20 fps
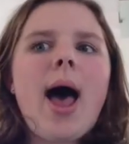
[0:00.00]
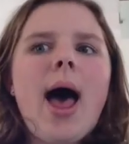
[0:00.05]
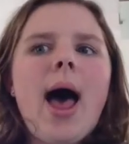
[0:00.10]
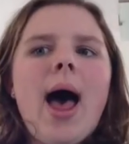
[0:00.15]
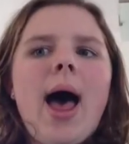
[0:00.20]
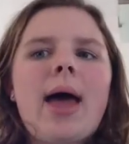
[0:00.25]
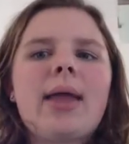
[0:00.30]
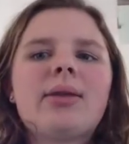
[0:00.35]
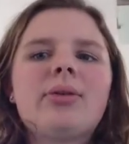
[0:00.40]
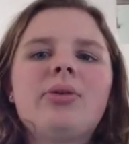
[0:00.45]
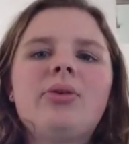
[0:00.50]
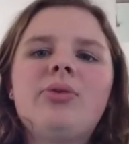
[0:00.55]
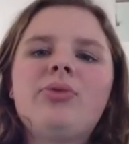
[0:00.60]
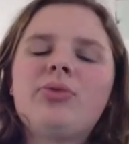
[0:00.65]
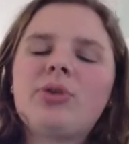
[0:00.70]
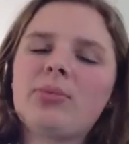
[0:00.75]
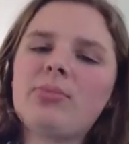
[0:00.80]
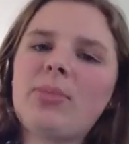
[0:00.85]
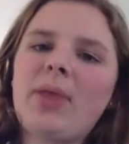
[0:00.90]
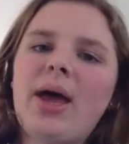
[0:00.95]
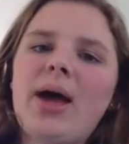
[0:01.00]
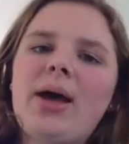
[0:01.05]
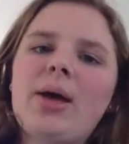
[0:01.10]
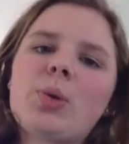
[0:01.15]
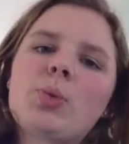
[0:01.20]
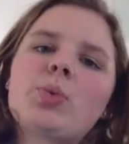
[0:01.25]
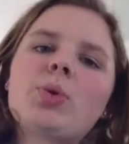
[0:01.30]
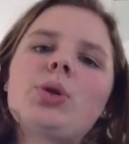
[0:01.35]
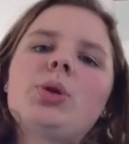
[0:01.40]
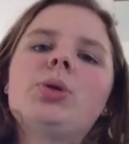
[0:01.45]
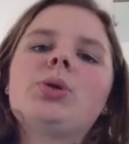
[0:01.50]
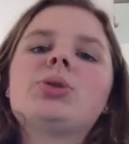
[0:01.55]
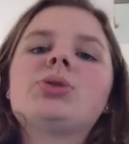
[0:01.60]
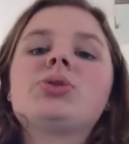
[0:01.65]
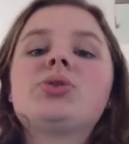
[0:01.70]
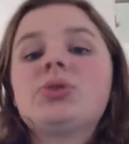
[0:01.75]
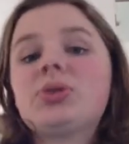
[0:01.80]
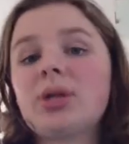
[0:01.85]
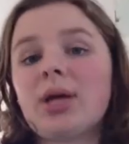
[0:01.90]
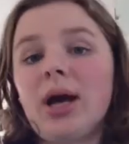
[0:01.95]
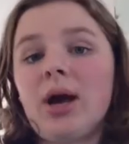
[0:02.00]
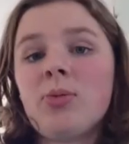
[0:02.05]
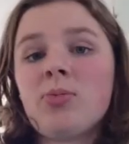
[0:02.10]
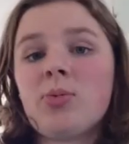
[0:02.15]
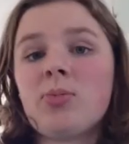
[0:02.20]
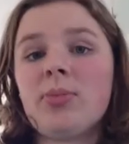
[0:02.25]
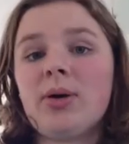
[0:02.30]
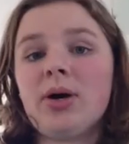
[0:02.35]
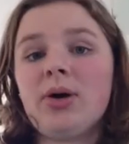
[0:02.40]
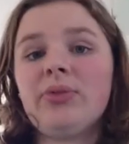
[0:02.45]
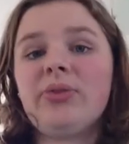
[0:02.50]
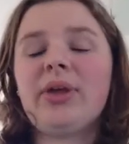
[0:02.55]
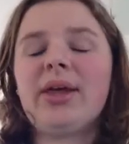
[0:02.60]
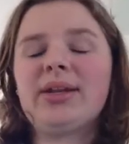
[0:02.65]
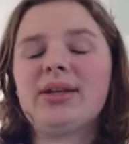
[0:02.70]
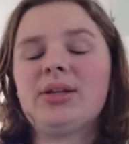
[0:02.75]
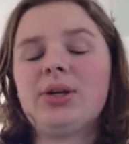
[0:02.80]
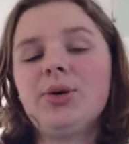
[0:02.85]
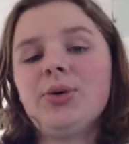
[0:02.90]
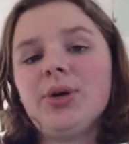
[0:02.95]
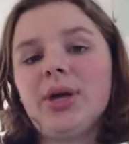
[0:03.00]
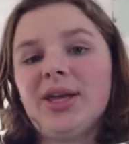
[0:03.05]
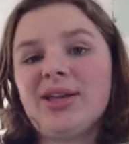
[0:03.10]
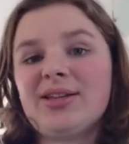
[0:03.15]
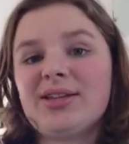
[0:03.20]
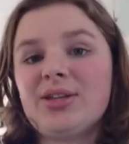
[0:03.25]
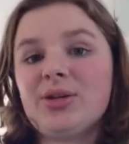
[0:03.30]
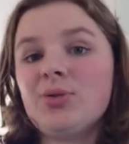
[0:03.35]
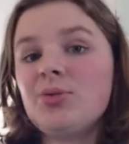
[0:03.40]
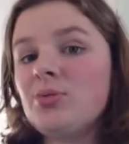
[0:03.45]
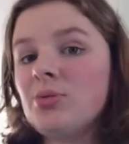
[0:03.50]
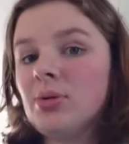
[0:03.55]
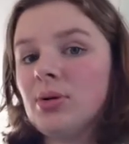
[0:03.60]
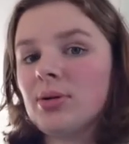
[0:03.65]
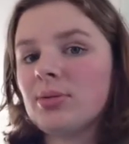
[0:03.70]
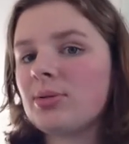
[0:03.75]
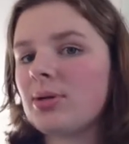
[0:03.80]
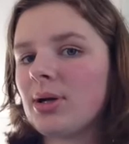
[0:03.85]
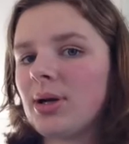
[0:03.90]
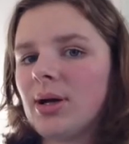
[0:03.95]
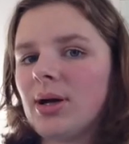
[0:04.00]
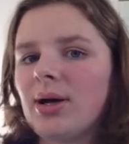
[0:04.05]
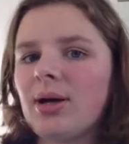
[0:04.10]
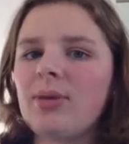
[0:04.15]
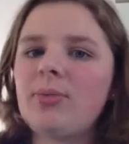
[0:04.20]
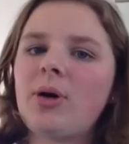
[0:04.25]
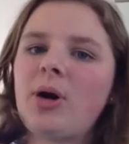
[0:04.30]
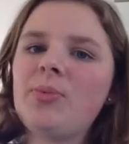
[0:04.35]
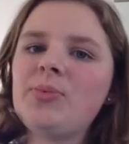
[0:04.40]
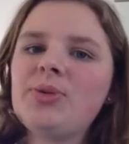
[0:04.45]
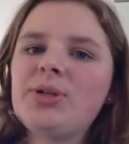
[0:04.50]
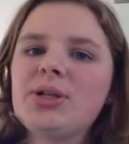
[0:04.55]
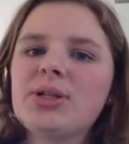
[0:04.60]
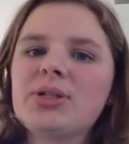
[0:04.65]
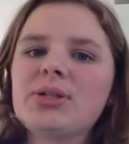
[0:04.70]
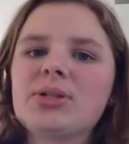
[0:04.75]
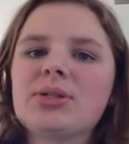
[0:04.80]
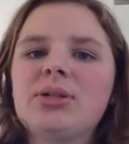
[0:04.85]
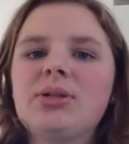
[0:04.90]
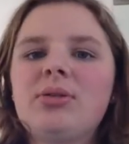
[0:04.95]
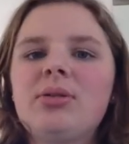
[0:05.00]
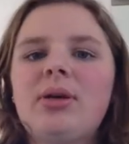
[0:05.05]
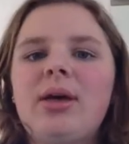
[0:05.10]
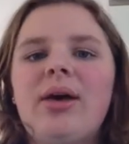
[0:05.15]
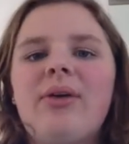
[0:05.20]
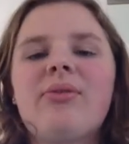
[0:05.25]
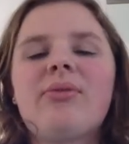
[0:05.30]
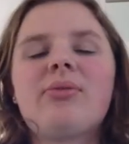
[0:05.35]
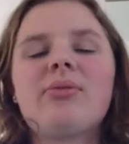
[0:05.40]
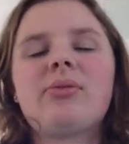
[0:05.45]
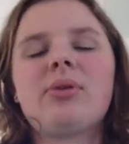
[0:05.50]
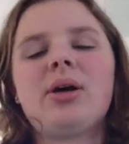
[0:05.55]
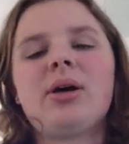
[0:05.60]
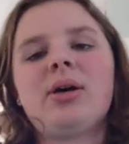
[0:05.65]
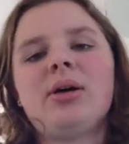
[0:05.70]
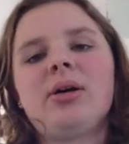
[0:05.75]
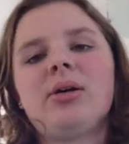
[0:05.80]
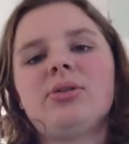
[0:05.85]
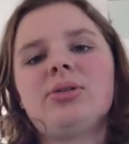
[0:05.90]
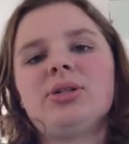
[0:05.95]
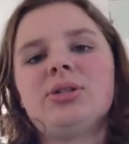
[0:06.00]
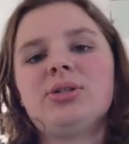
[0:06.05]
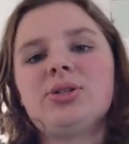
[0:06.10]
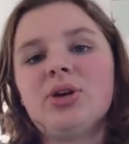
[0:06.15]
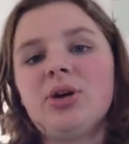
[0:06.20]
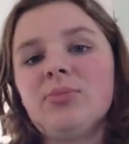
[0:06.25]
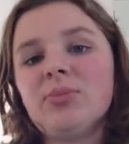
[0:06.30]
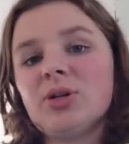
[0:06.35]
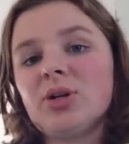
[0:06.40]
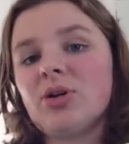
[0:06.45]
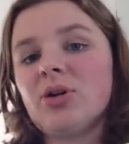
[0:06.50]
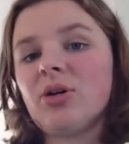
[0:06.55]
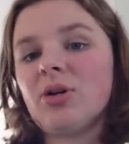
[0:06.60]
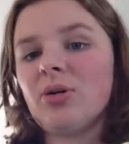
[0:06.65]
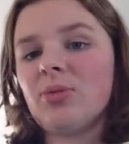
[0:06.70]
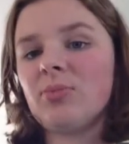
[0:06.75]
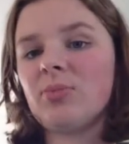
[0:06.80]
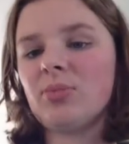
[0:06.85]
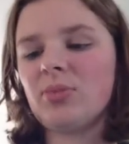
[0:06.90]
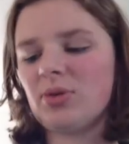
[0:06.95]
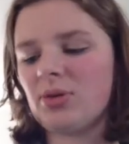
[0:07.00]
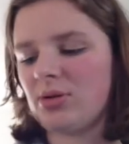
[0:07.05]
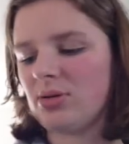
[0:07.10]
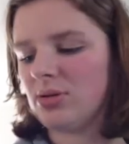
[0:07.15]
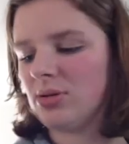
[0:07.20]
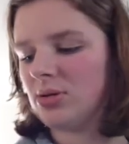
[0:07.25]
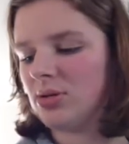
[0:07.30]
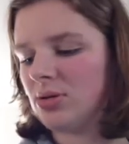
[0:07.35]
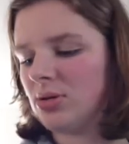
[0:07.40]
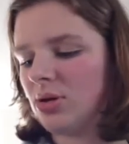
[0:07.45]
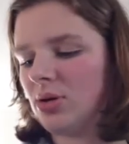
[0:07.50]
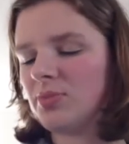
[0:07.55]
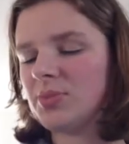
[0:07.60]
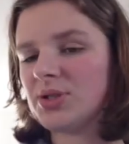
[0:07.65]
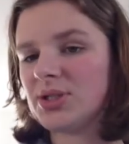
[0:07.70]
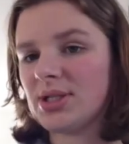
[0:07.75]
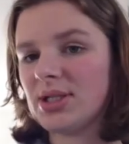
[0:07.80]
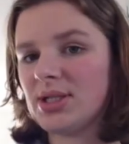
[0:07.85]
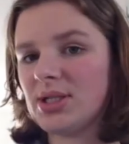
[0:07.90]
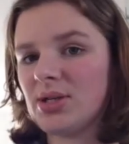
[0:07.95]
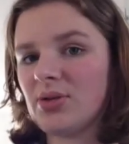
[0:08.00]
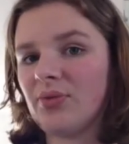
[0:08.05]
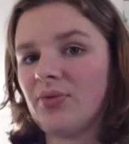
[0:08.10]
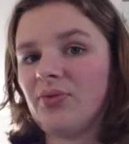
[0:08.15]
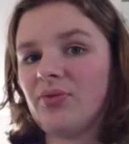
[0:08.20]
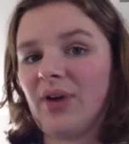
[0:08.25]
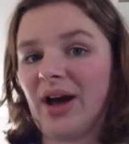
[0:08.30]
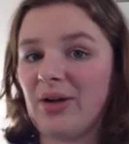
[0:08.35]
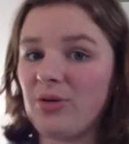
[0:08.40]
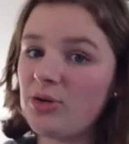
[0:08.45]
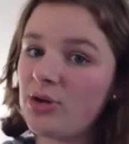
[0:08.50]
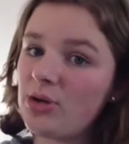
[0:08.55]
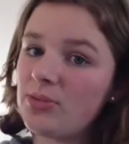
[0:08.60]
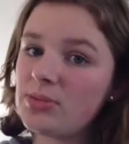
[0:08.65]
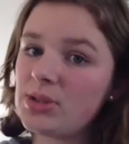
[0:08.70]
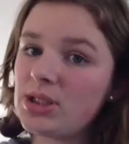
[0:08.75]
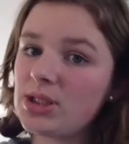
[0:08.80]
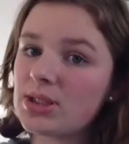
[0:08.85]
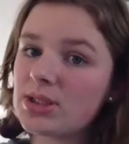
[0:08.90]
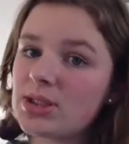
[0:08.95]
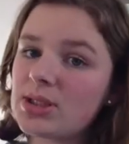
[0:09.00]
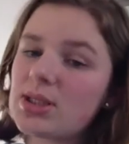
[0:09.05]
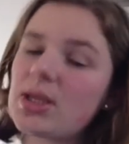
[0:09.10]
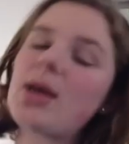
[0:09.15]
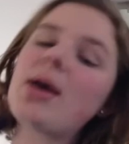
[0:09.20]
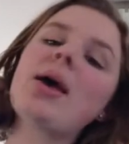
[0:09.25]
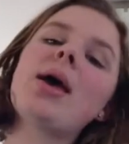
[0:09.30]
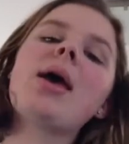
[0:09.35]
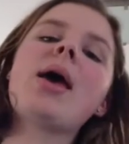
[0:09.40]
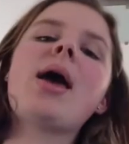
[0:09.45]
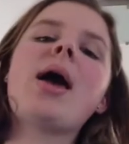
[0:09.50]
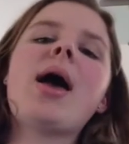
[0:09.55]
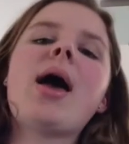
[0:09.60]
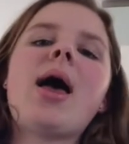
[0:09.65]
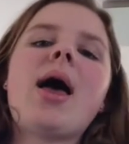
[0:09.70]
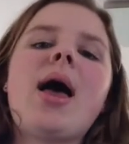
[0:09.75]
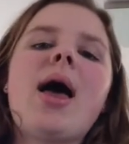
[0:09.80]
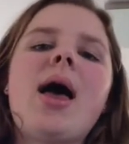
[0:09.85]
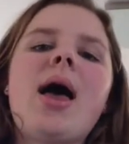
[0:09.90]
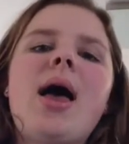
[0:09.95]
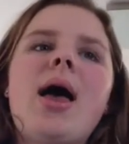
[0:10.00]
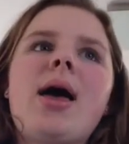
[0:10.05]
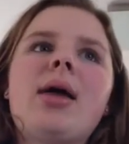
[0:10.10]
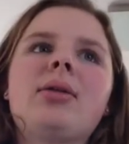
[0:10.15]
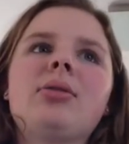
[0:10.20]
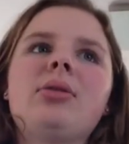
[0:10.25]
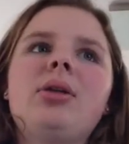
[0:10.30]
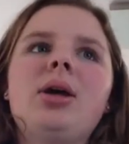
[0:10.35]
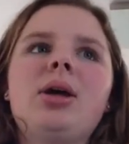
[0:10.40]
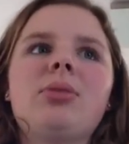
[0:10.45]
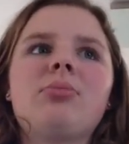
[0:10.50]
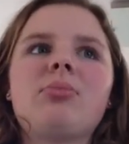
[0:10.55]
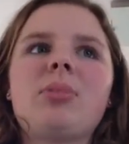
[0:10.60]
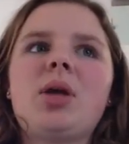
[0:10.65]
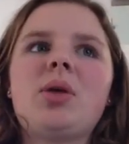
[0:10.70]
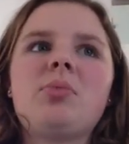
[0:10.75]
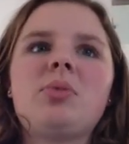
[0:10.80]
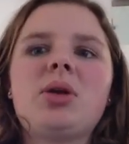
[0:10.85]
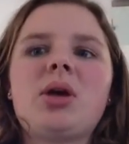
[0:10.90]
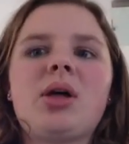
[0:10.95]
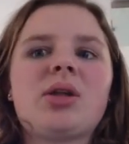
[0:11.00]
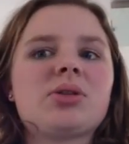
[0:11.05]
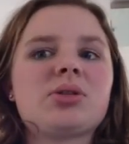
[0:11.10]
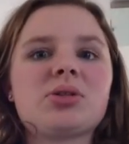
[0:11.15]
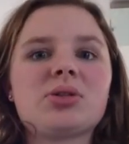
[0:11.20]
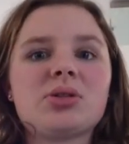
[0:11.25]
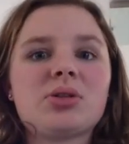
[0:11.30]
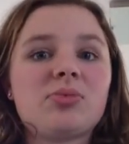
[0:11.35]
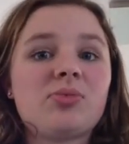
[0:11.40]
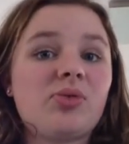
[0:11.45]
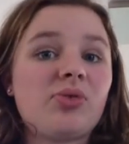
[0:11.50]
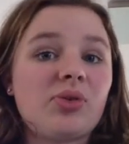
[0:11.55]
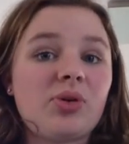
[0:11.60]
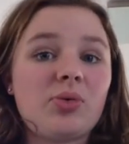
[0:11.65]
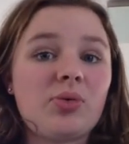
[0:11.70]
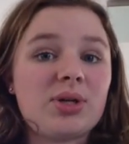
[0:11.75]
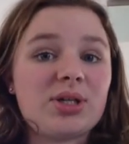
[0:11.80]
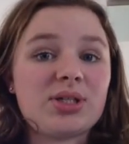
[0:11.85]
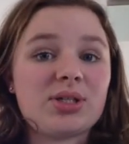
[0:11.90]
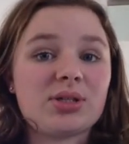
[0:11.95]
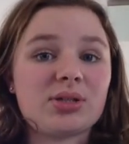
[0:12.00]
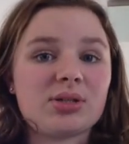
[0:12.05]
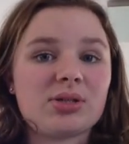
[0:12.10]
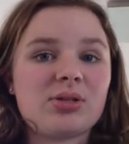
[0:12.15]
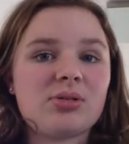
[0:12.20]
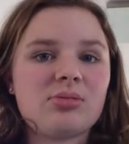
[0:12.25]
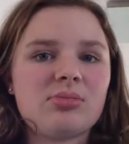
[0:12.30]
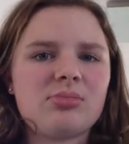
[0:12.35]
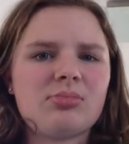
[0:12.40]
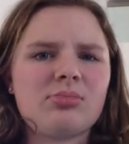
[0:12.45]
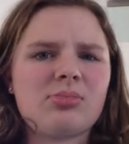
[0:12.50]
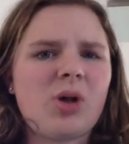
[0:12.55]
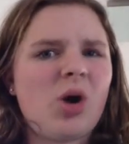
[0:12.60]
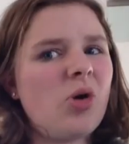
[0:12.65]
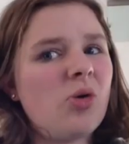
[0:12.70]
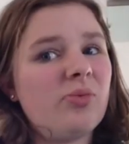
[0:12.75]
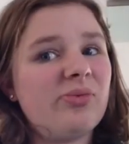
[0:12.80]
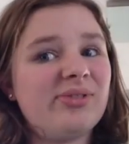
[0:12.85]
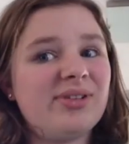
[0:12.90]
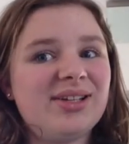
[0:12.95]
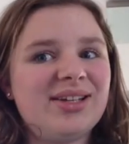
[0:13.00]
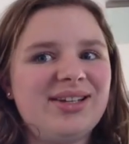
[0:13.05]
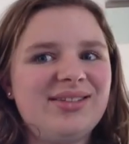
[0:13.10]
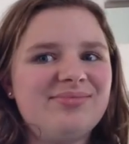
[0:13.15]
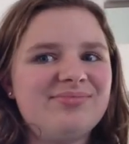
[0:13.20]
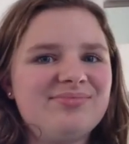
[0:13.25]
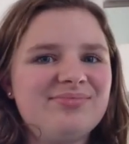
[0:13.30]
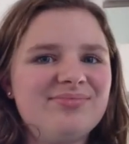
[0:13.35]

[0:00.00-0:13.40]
And from that, it will look to the Kuiper Belt and locate new objects, determine the composition of found objects, and maybe answer some of our questions, hopefully.